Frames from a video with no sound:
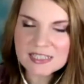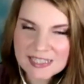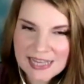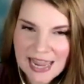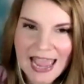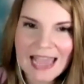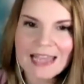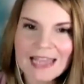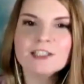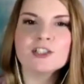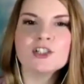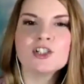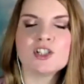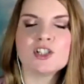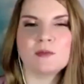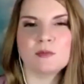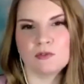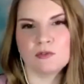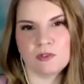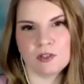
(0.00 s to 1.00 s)
It's
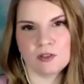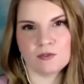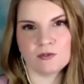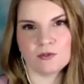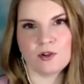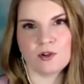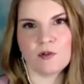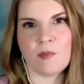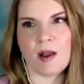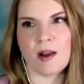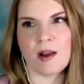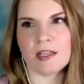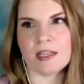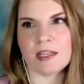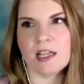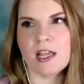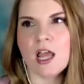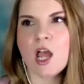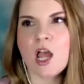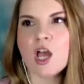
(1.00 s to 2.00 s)
energy moving through your
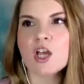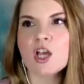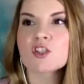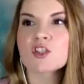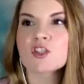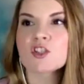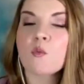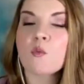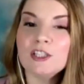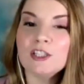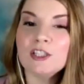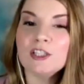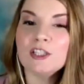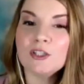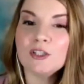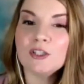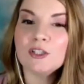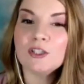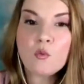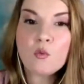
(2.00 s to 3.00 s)
body. So when you
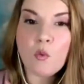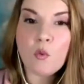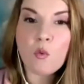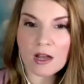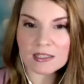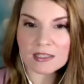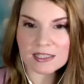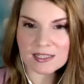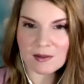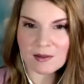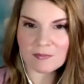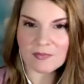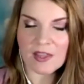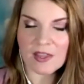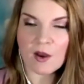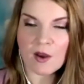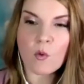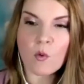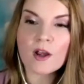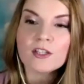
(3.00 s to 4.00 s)
say you want
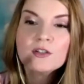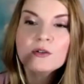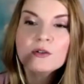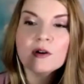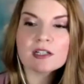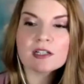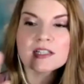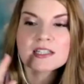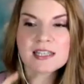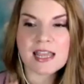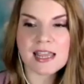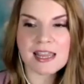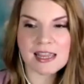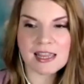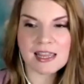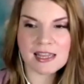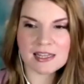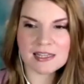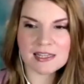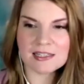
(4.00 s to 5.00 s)
something, what you are
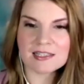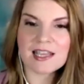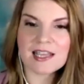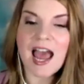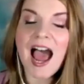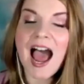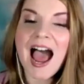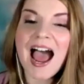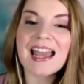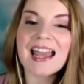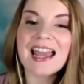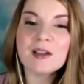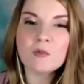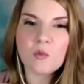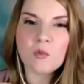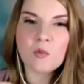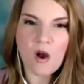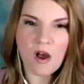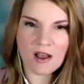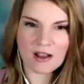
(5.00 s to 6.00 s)
saying is,
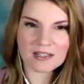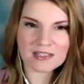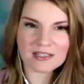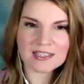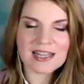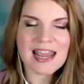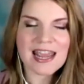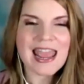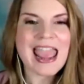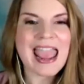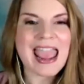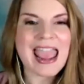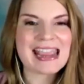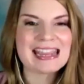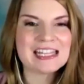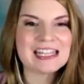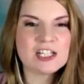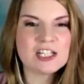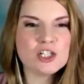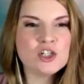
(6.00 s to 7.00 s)
I want
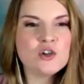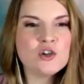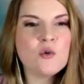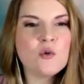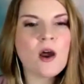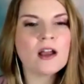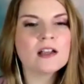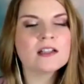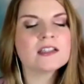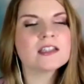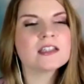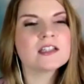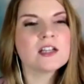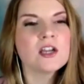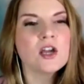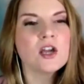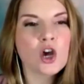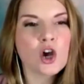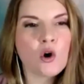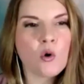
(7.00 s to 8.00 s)
a
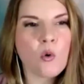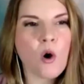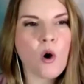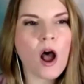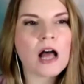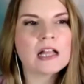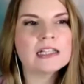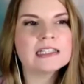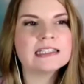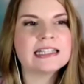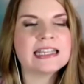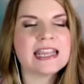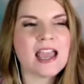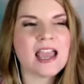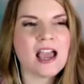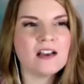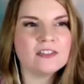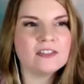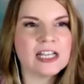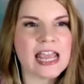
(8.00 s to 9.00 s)
nuanced
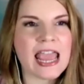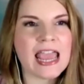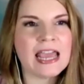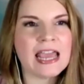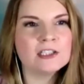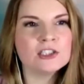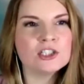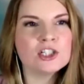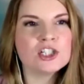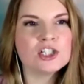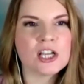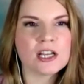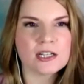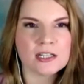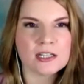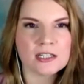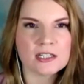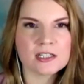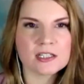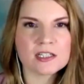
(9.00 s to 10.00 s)
quality of an
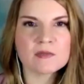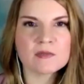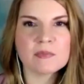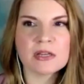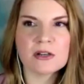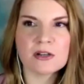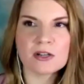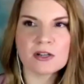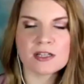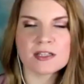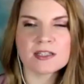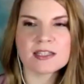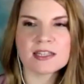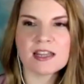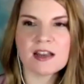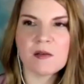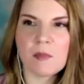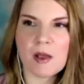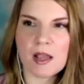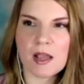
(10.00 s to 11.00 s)
energetic
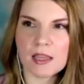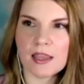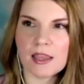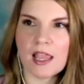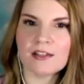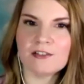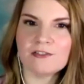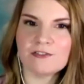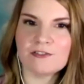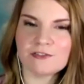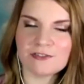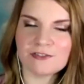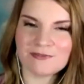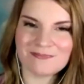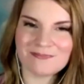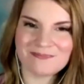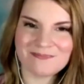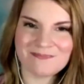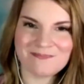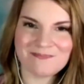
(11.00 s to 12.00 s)
experience in my life.
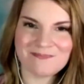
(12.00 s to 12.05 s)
